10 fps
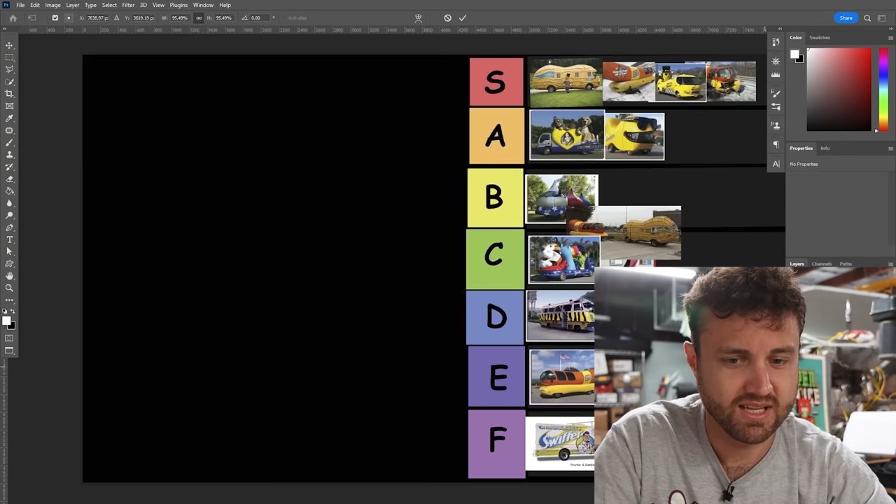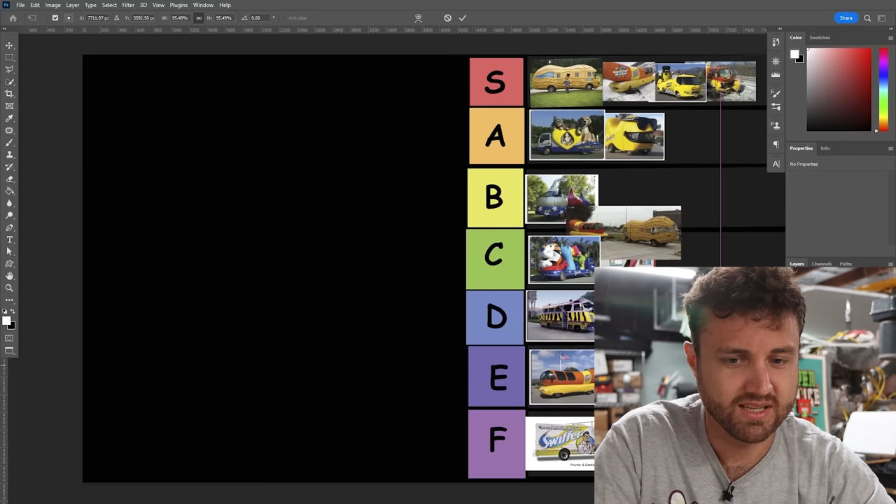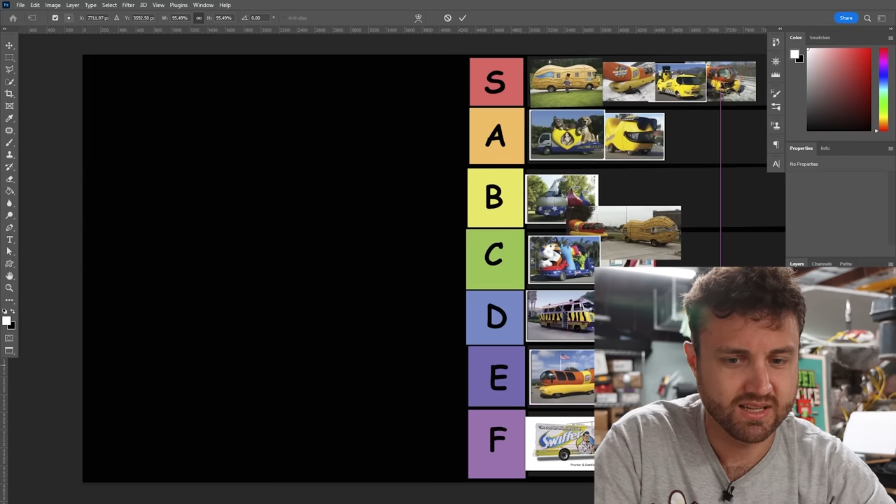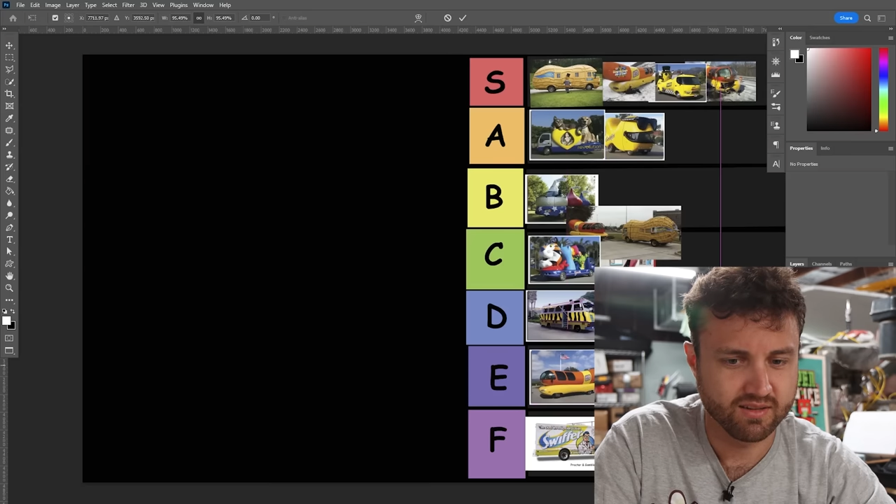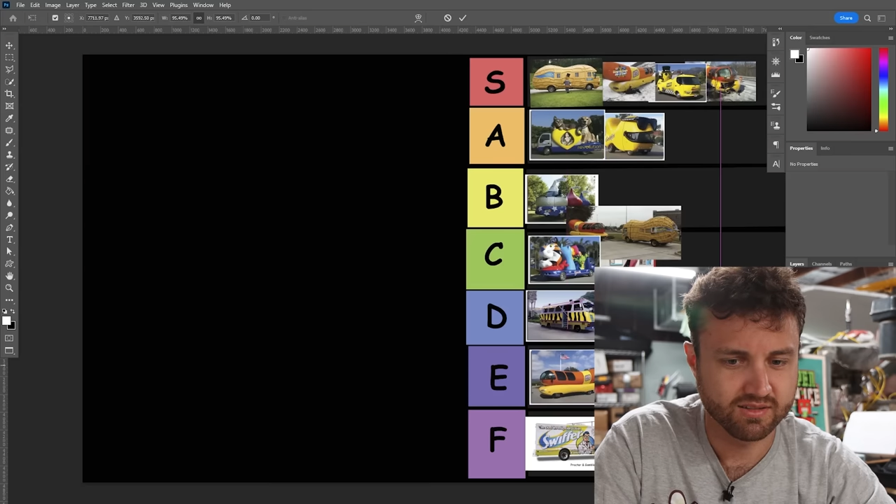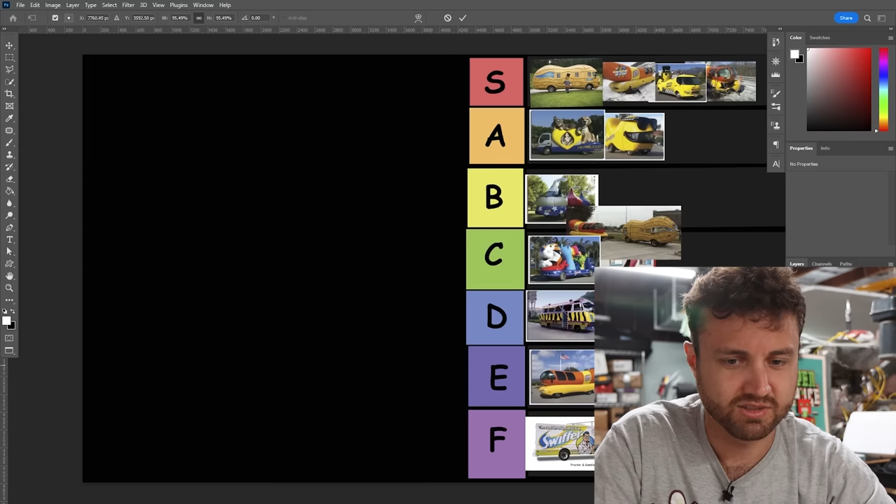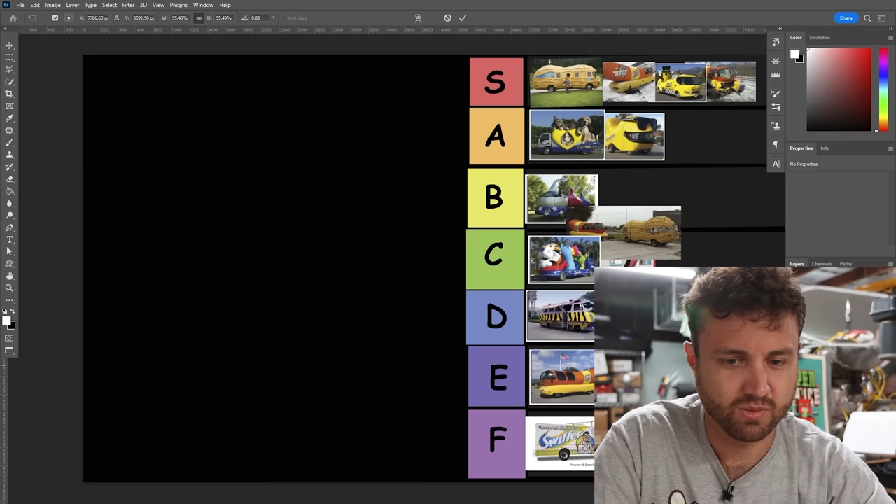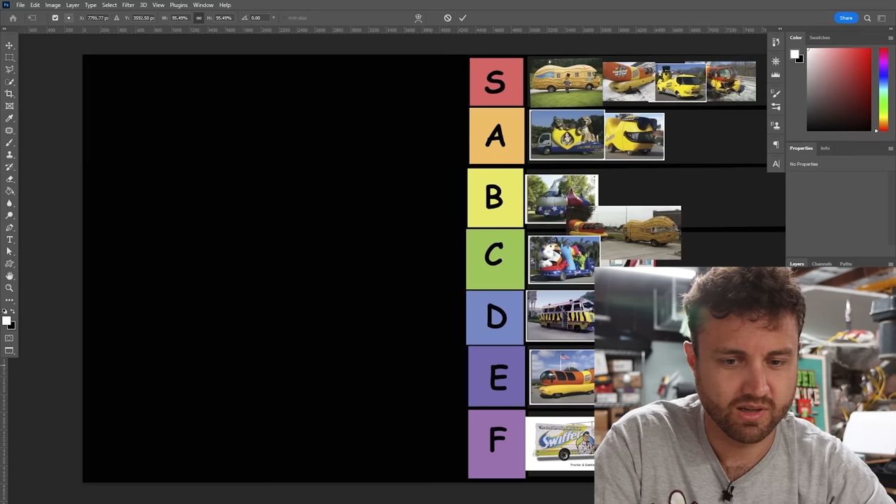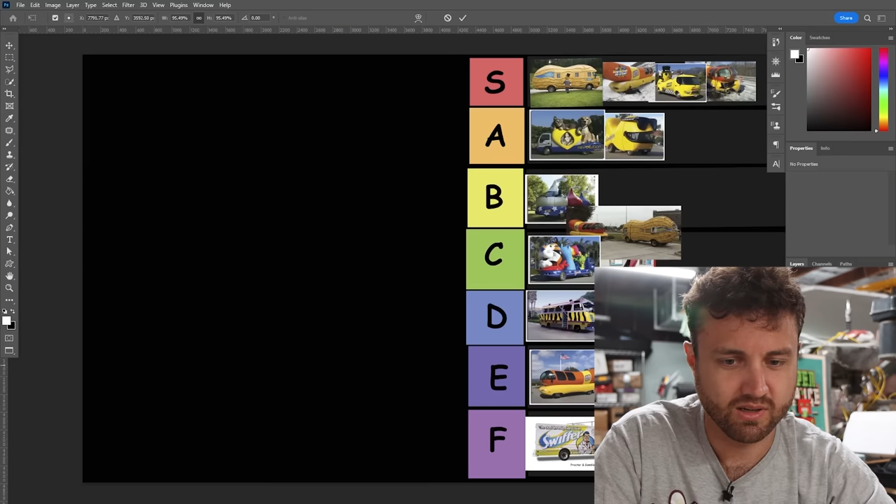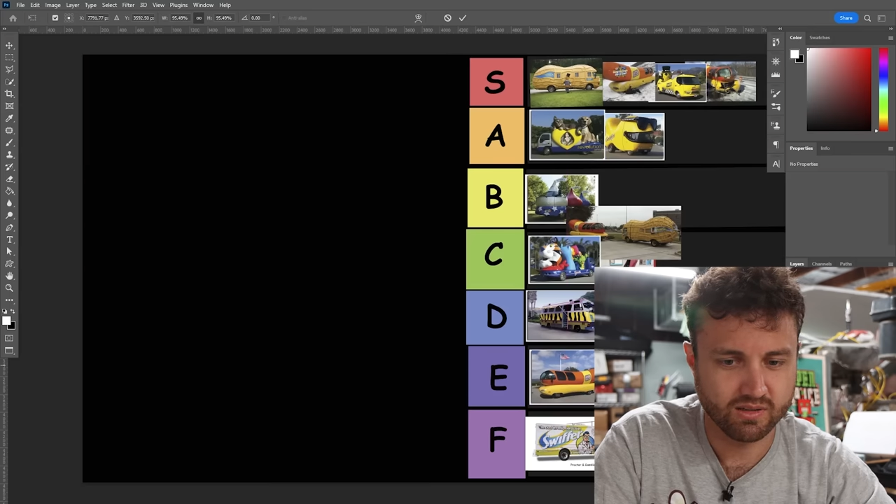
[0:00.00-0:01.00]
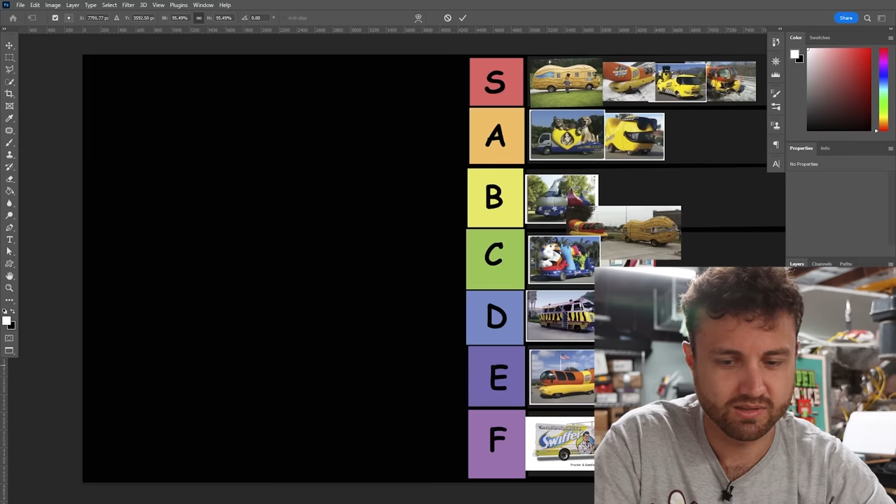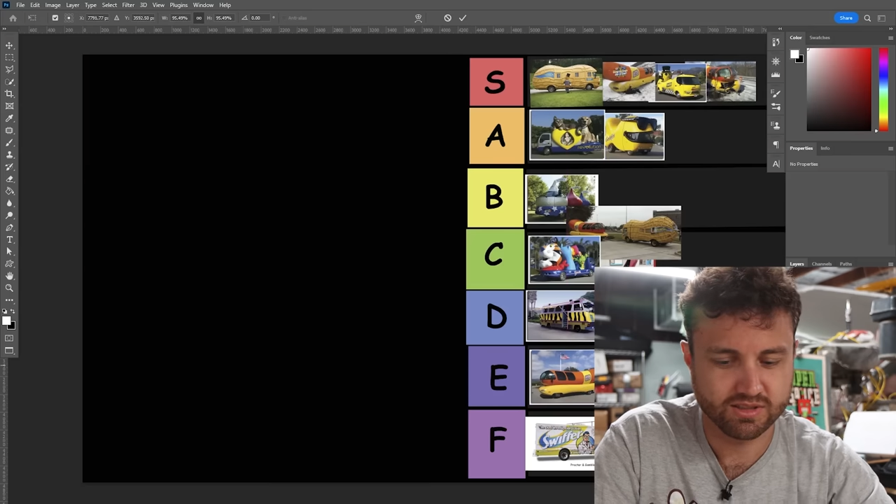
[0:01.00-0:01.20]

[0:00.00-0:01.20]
E tier as well.